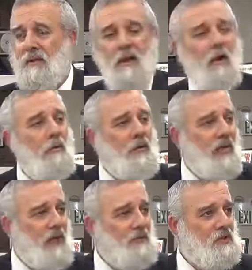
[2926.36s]
they all
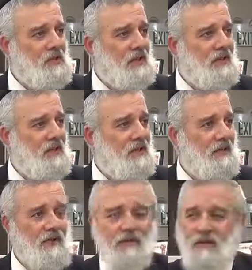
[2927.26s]
became sick
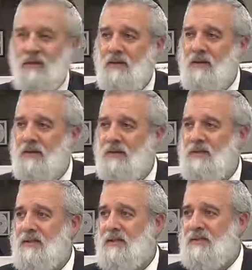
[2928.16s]

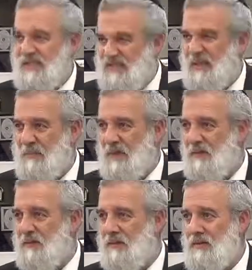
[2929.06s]
in the stomach.
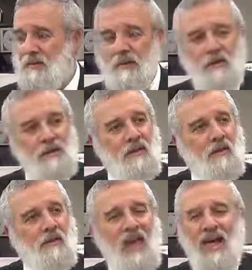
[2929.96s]

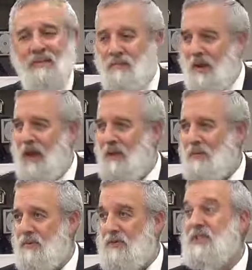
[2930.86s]
That
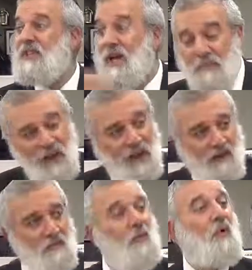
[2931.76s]
pipe
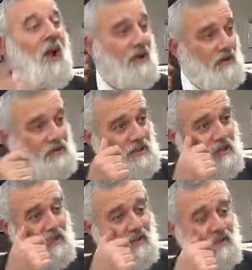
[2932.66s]
somehow,
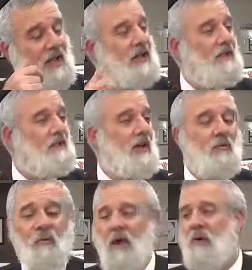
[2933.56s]
miraculously, did not
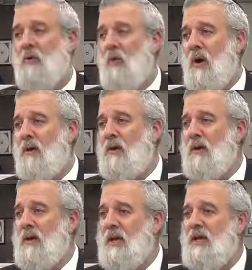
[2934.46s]
contain regular water.
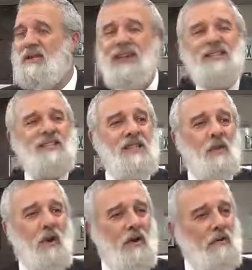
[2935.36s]
It contained
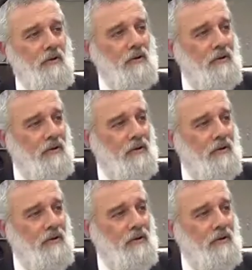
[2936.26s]
seawater.